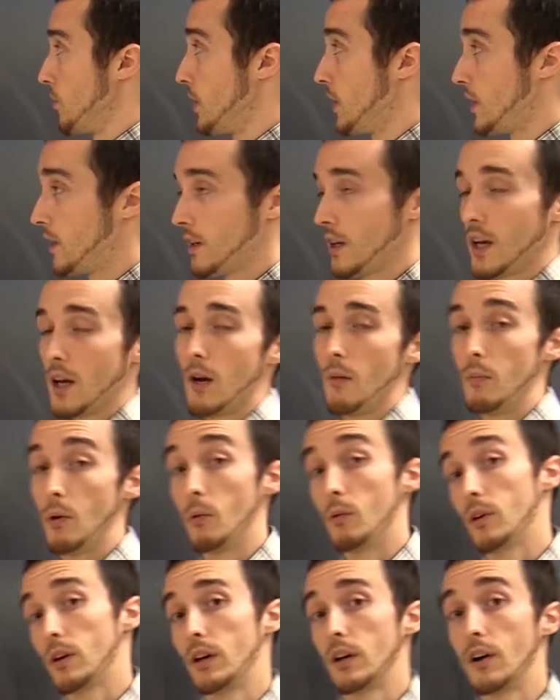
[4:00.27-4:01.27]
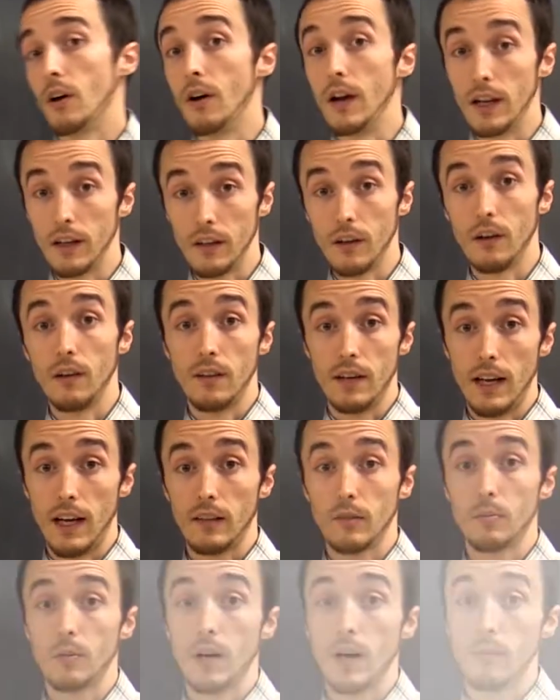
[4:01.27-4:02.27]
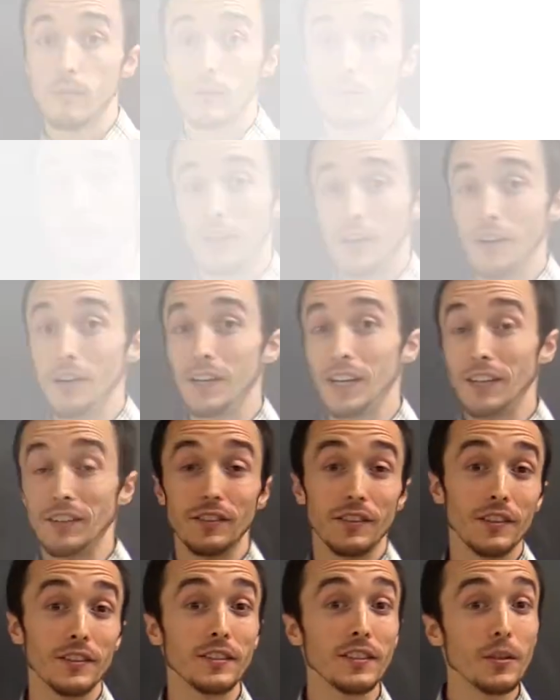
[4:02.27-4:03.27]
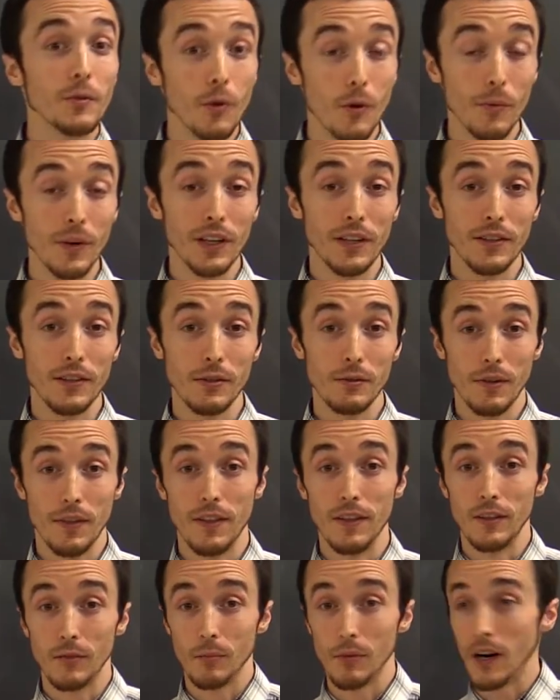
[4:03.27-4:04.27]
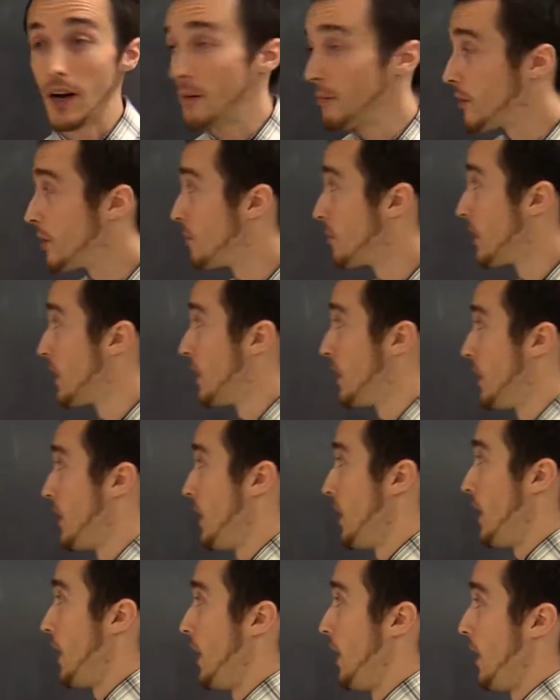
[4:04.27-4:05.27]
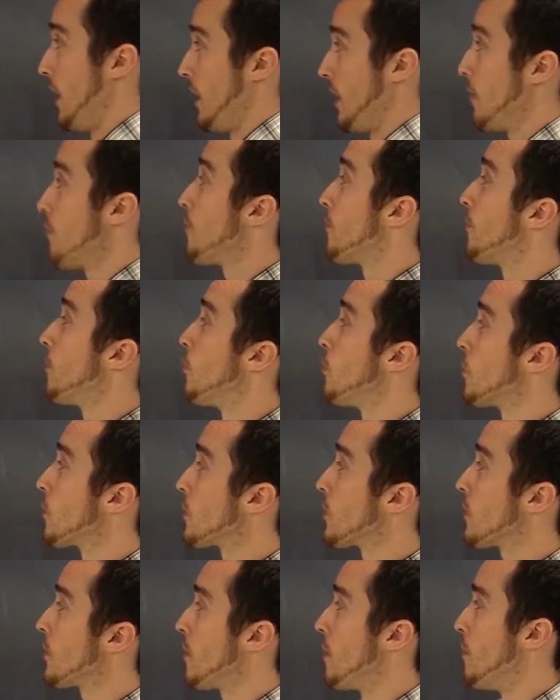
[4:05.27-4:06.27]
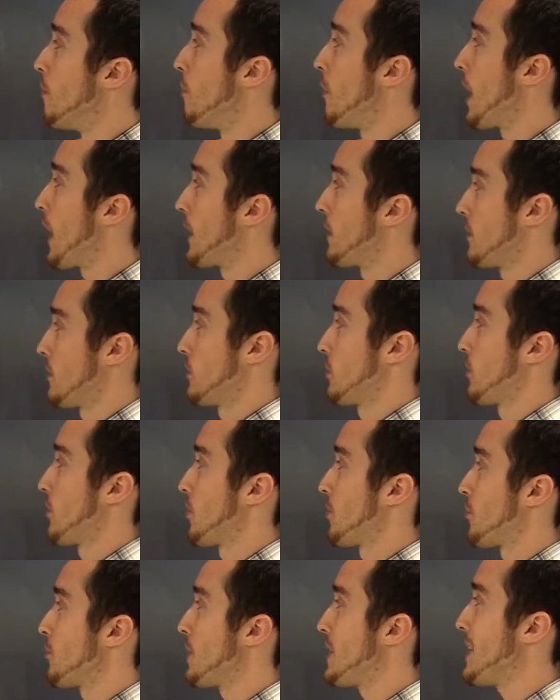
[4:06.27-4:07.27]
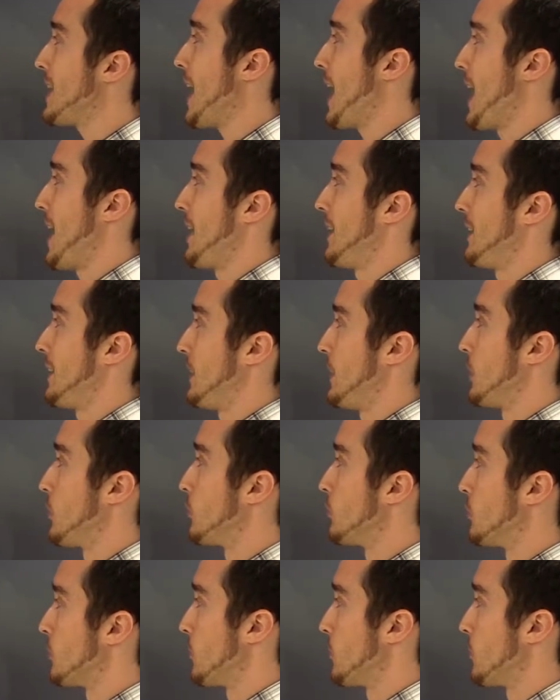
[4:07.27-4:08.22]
in, but we're going to go ahead and go to the next problem. Okay, so let's see what we can do with this problem. 4 minus 3n equals